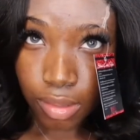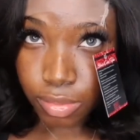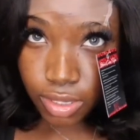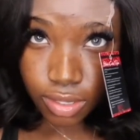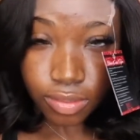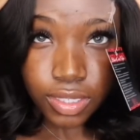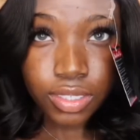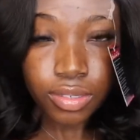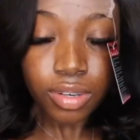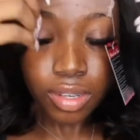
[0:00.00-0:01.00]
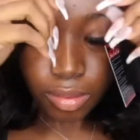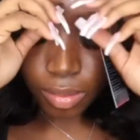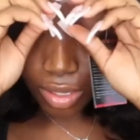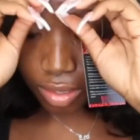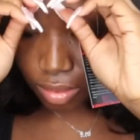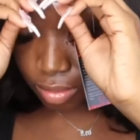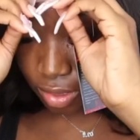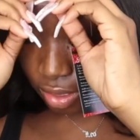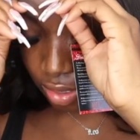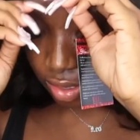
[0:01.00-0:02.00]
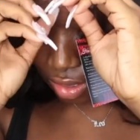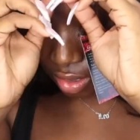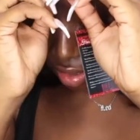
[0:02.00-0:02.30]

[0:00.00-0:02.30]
Let me just fix her up a little bit.